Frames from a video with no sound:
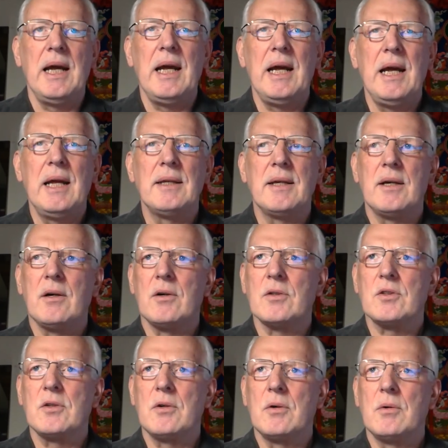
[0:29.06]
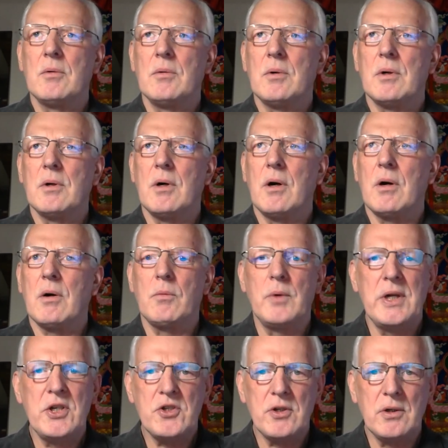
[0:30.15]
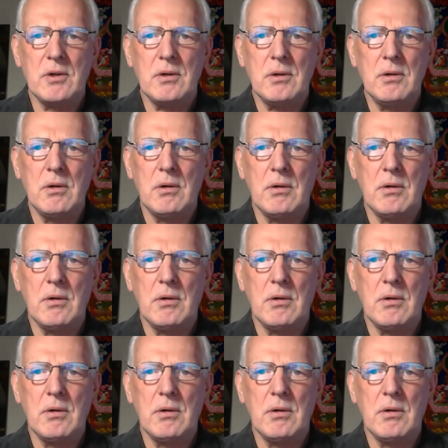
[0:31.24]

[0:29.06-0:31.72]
and they also are regional.